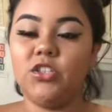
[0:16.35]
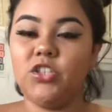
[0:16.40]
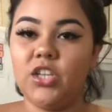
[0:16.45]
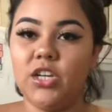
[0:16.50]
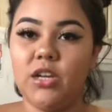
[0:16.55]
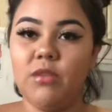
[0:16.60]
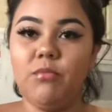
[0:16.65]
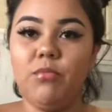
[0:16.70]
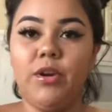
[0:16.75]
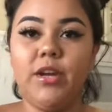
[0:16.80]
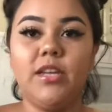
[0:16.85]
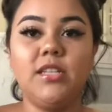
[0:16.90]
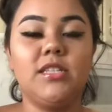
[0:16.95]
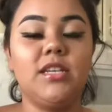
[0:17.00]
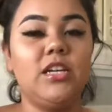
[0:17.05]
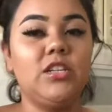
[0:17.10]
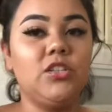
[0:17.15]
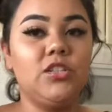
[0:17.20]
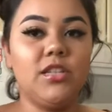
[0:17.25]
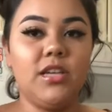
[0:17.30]
chicken breast.
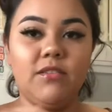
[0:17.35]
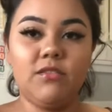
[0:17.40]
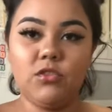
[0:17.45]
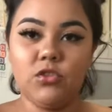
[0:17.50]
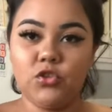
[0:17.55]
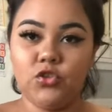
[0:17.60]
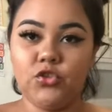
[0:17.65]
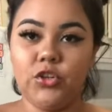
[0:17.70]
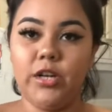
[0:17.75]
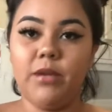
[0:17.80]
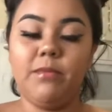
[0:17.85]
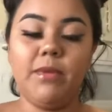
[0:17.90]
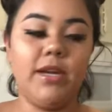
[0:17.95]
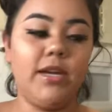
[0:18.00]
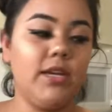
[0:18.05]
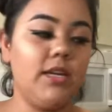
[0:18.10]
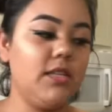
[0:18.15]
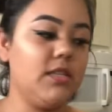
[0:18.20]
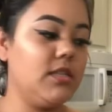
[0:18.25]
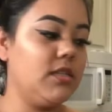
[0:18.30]
I just have to shred
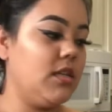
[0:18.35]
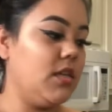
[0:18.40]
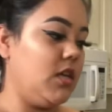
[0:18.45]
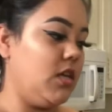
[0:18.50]
mine.